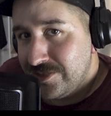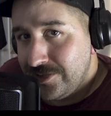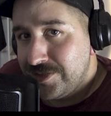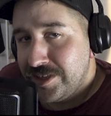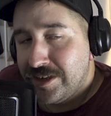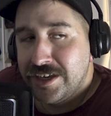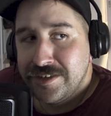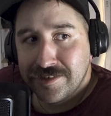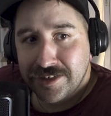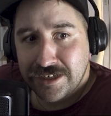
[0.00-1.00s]

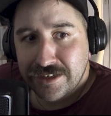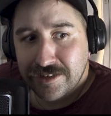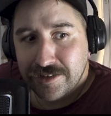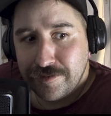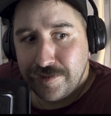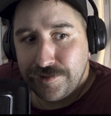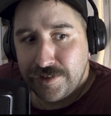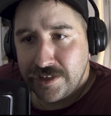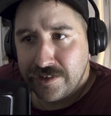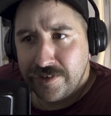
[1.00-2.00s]
UCI is like the
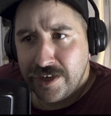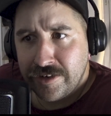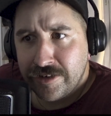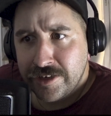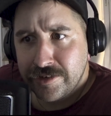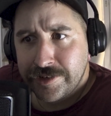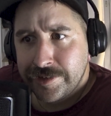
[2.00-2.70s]
15th of January, right?